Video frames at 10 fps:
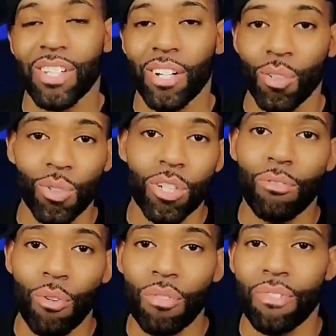including a
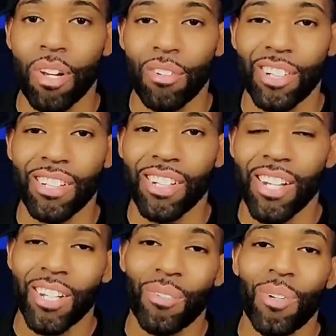fourth variant
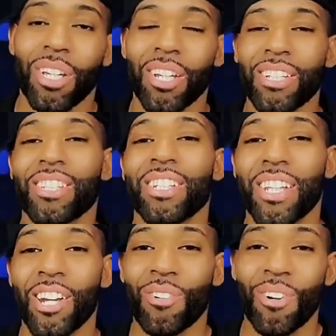that we'll get into later